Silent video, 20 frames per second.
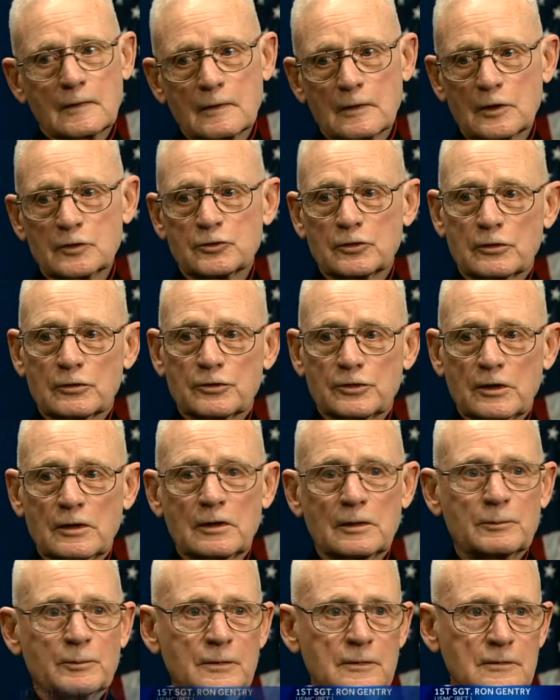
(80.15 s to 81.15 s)
That's our
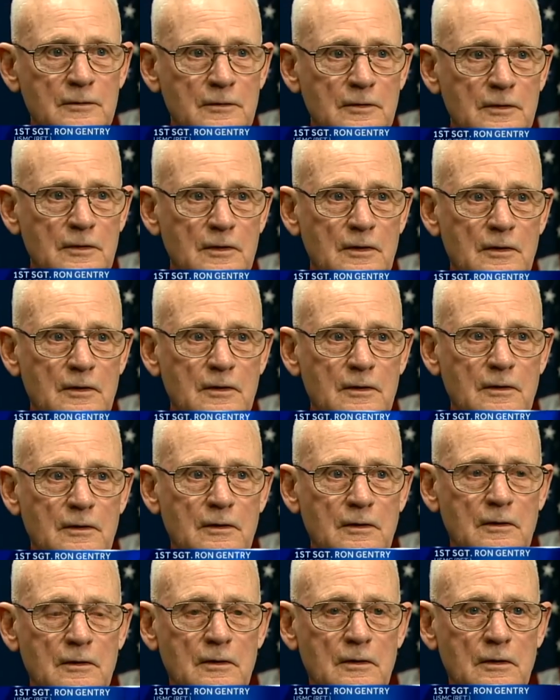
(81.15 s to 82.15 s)
job.
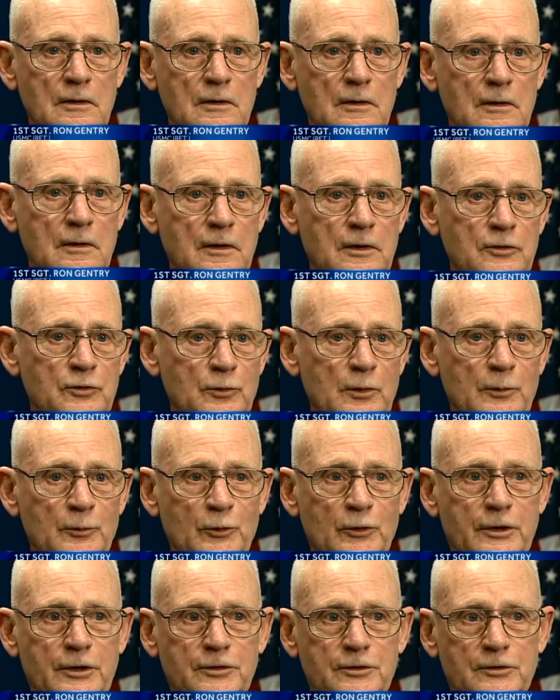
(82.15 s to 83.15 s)
Uh, that's what
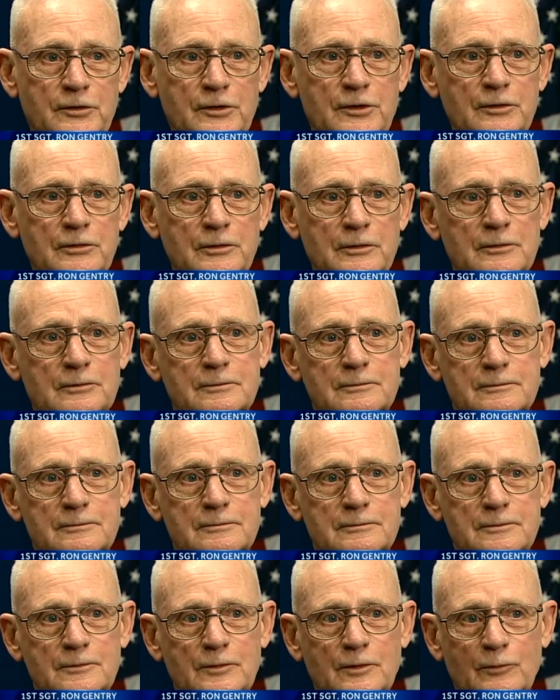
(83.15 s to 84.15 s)
Marines do.
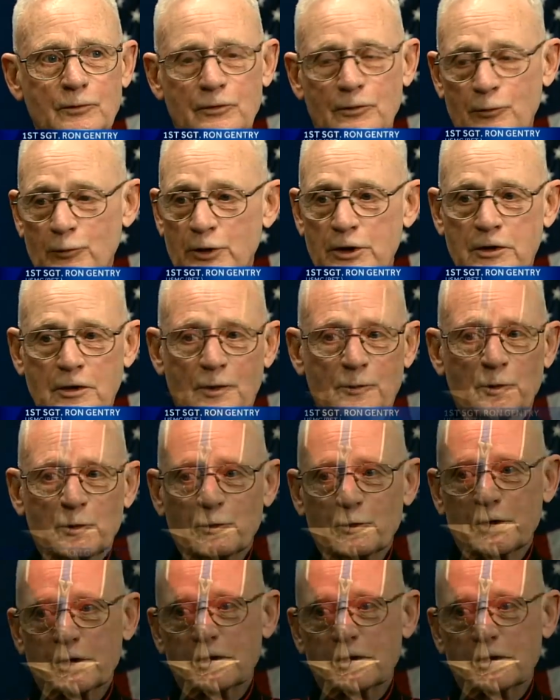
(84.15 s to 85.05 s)
We come and we